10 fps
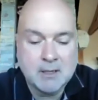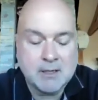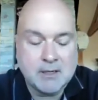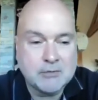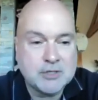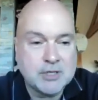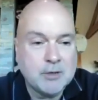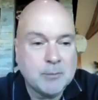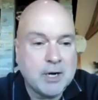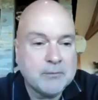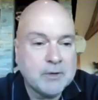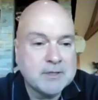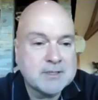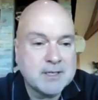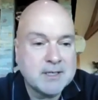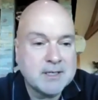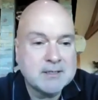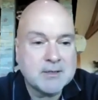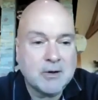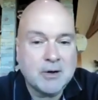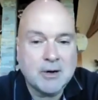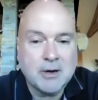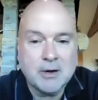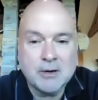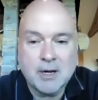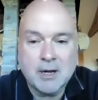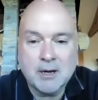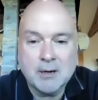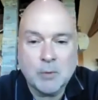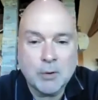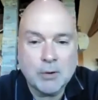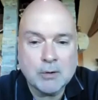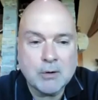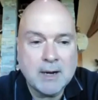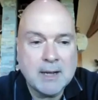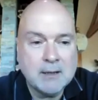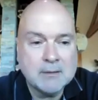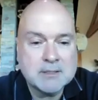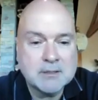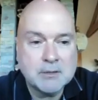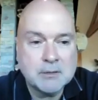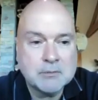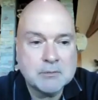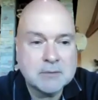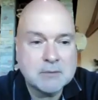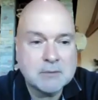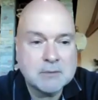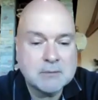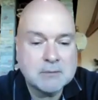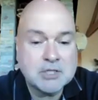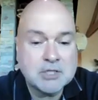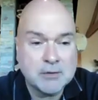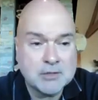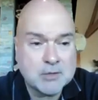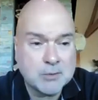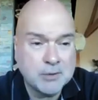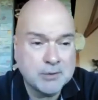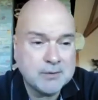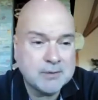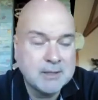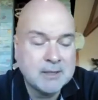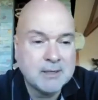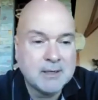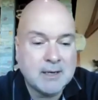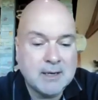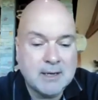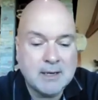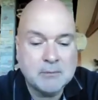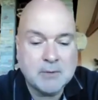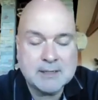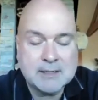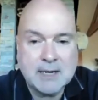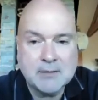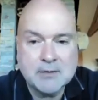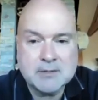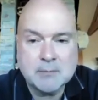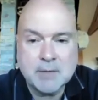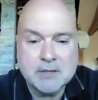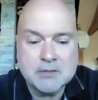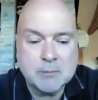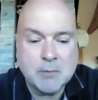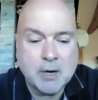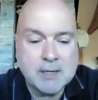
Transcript: gender preferences or moral ground, to share the truth. And right now, there's a major marketing